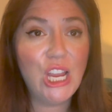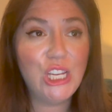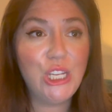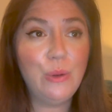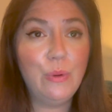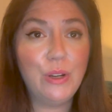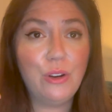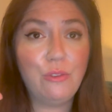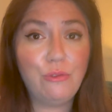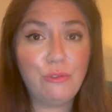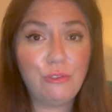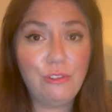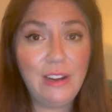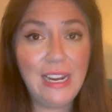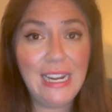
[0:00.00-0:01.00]
You would have
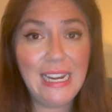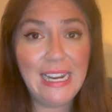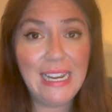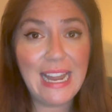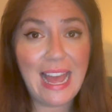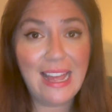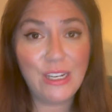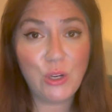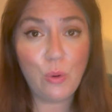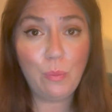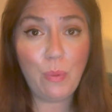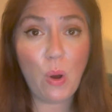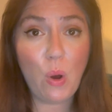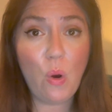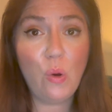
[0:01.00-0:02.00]
really let your
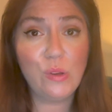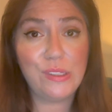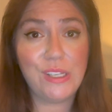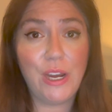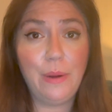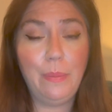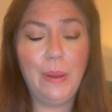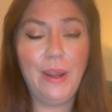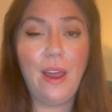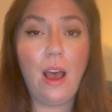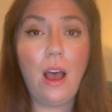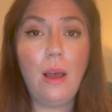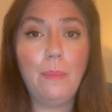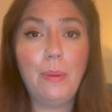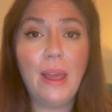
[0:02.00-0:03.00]
pores open
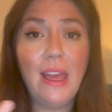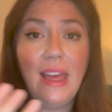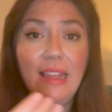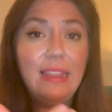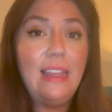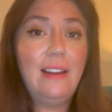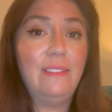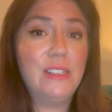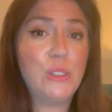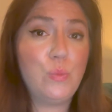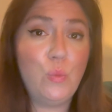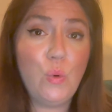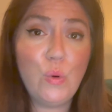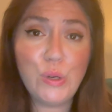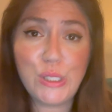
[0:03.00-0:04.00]
up. There is
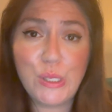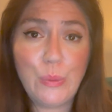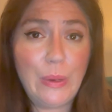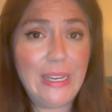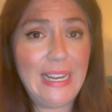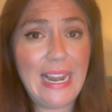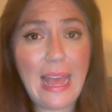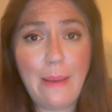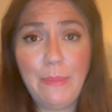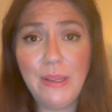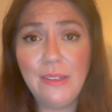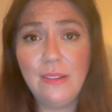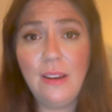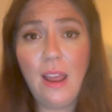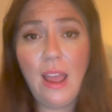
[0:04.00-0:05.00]
water with
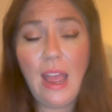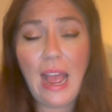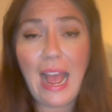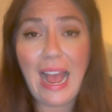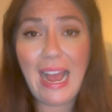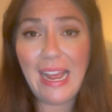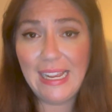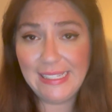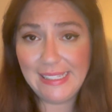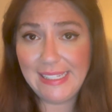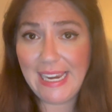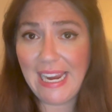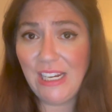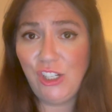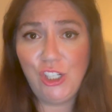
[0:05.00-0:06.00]
lemon at a
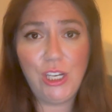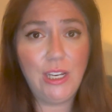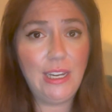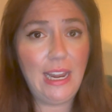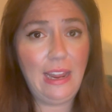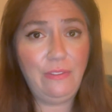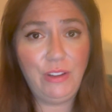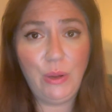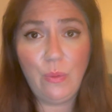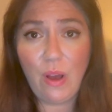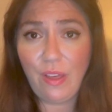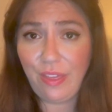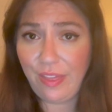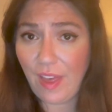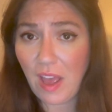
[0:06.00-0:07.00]
station if you are
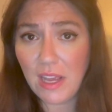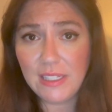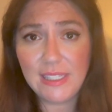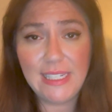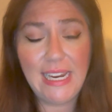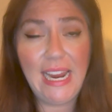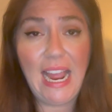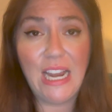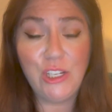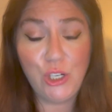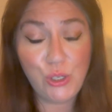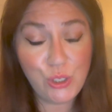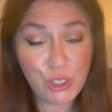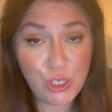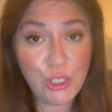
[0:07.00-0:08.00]
thirsty, and you
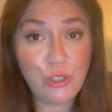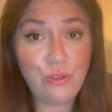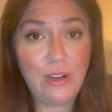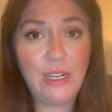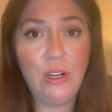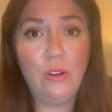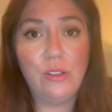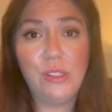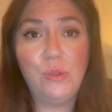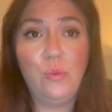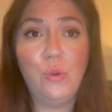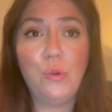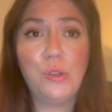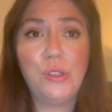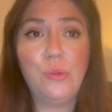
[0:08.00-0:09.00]
should drink lots of
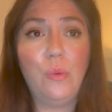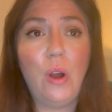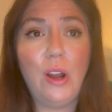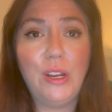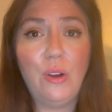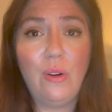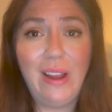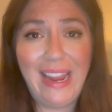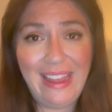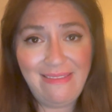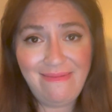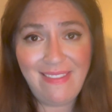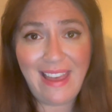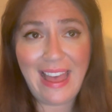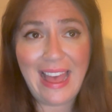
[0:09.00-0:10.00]
water while you're
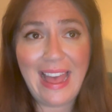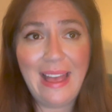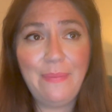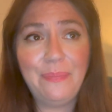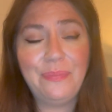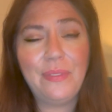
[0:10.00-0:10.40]
in there.